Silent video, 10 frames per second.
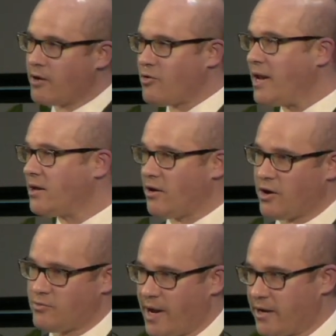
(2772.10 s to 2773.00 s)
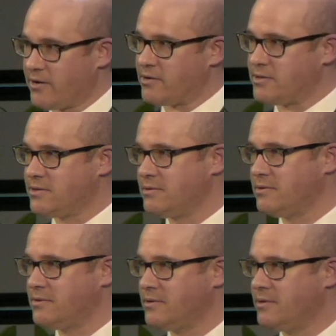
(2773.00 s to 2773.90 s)
credit card records,
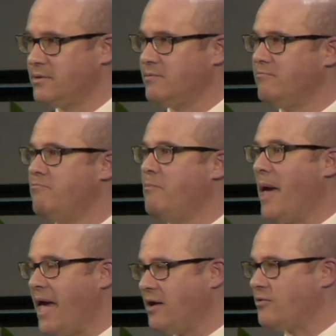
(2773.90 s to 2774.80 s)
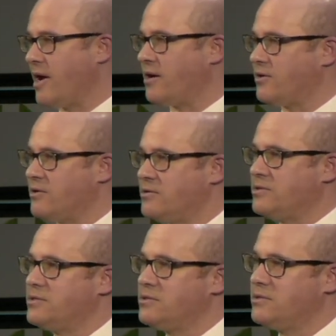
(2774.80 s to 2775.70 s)
bank records,
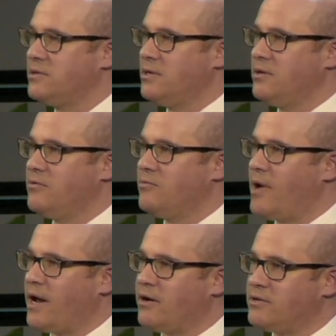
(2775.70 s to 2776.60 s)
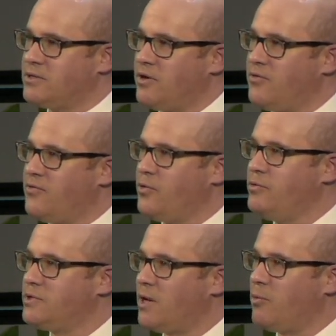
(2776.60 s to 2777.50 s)
records of
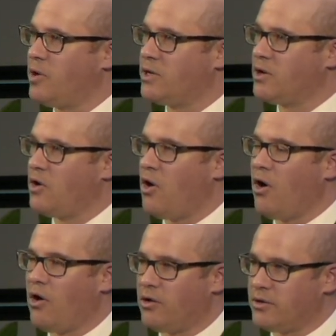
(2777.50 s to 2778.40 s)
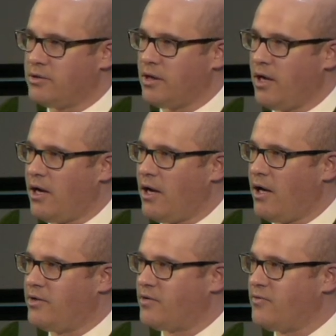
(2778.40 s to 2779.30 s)
who someone called
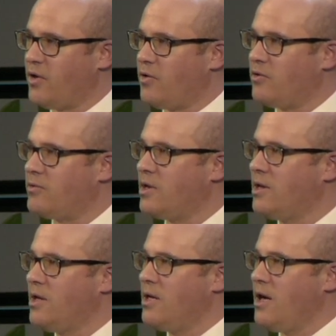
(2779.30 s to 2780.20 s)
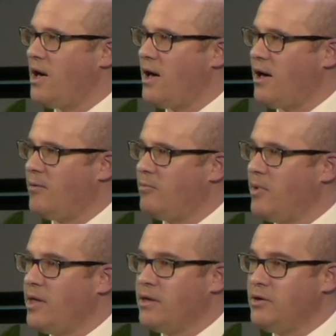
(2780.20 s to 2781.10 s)
on their phone.
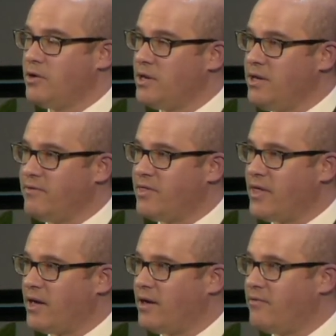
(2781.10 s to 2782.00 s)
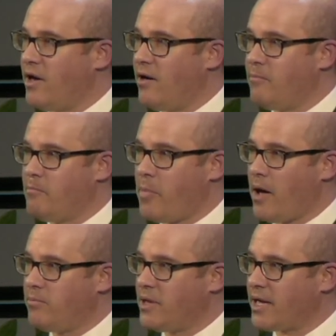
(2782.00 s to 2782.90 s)
You can even think of
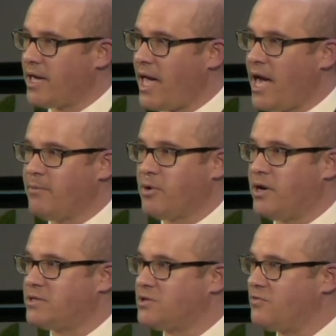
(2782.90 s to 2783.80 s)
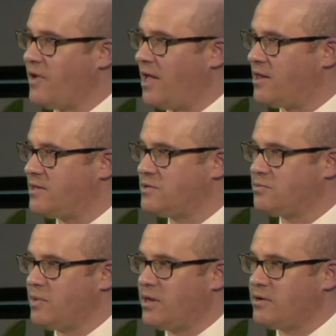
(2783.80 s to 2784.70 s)
public camera surveillance
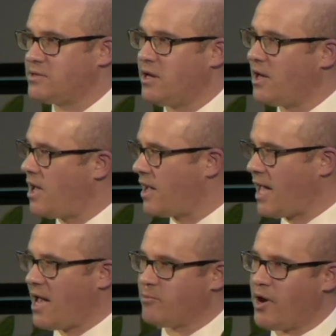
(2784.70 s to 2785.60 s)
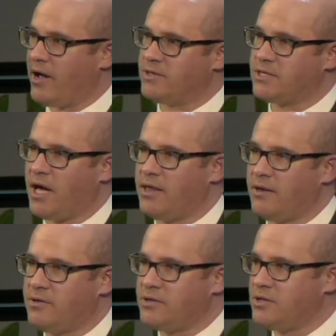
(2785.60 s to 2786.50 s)
when there's a camera outside that